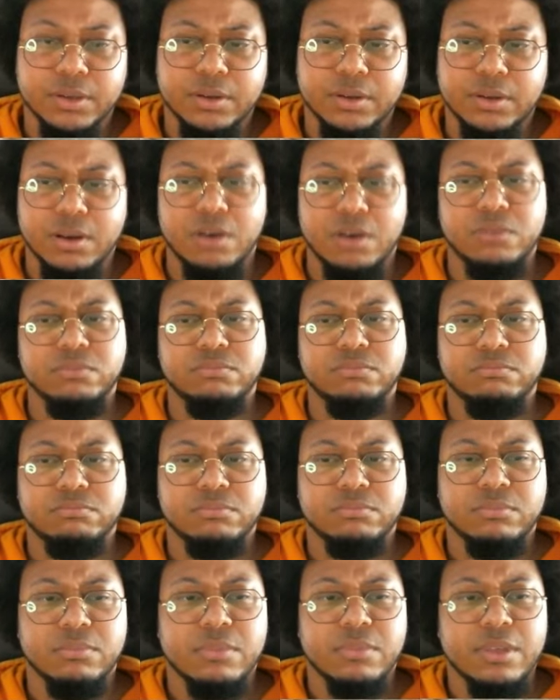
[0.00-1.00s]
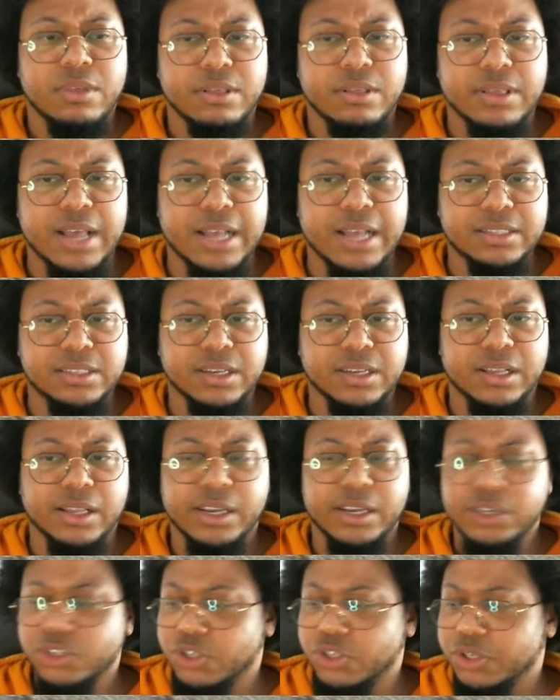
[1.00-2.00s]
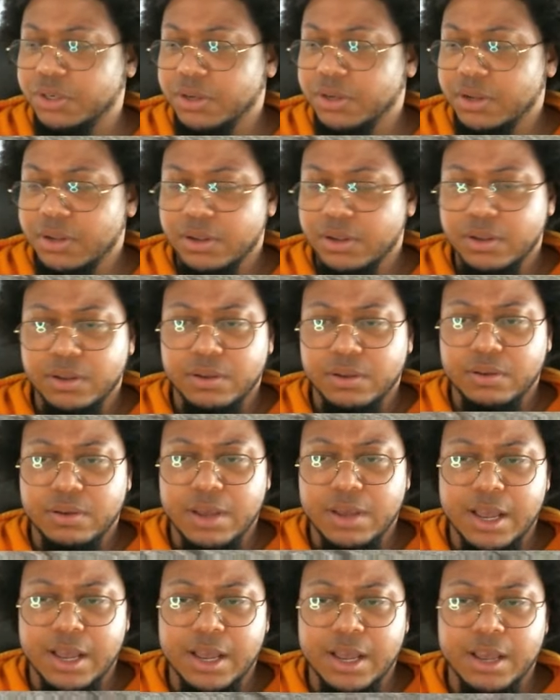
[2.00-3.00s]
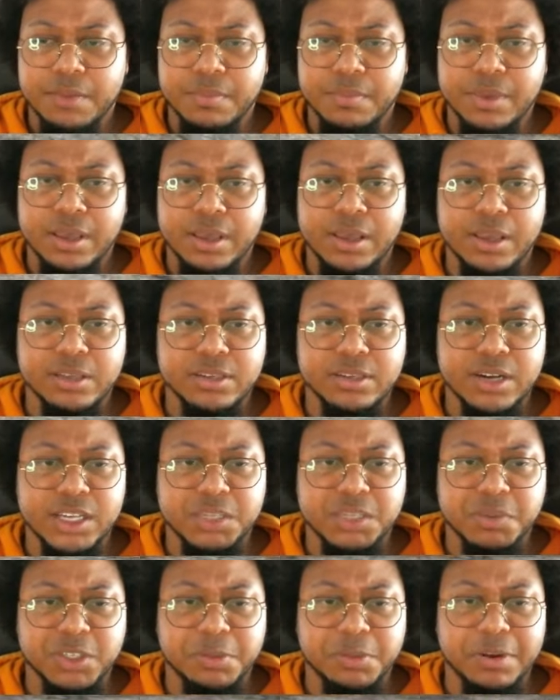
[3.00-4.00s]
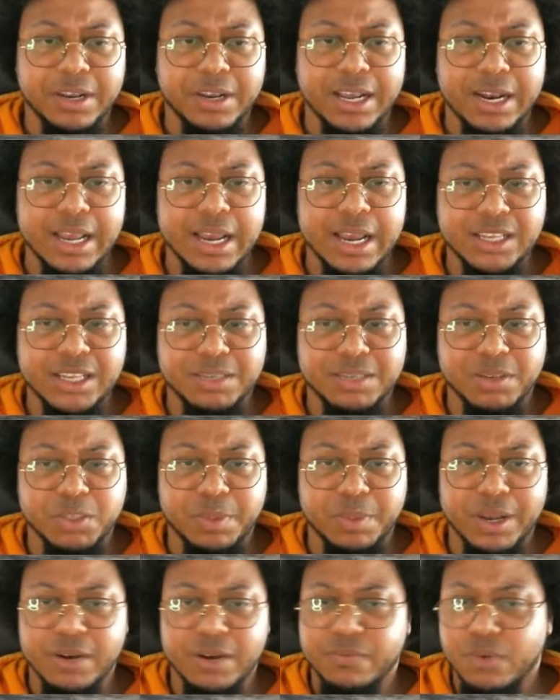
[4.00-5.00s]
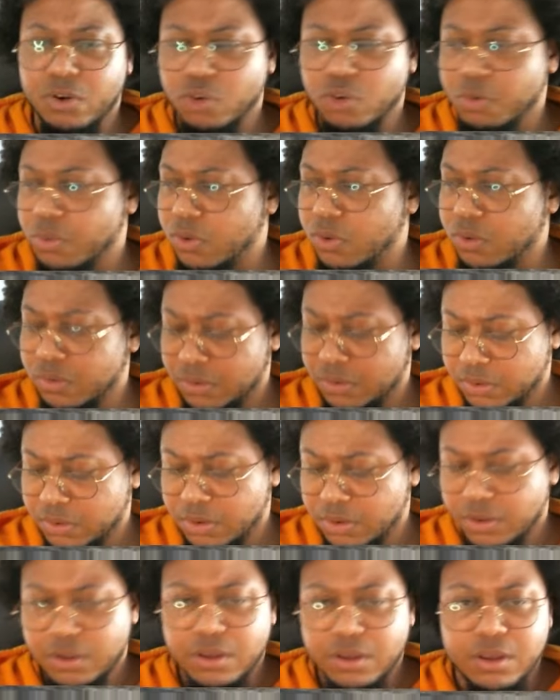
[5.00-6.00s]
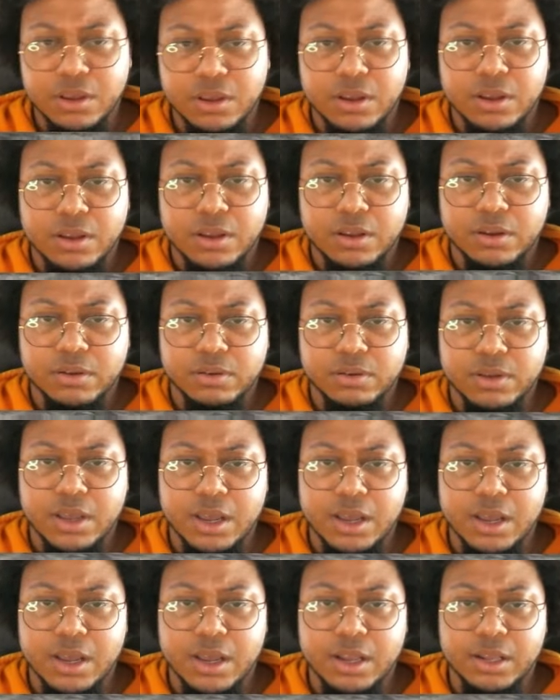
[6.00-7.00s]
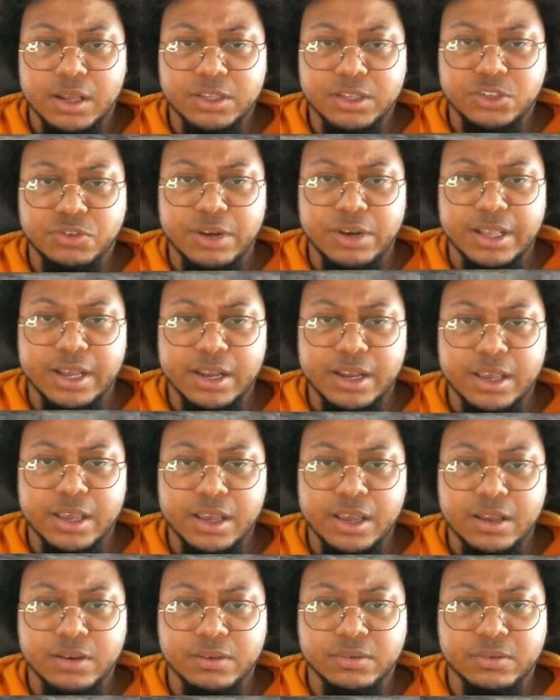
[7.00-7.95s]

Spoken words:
Oh, that's a glitch. He's not supposed to be able to get hit. He's supposed to be invulnerable. Let's try that again.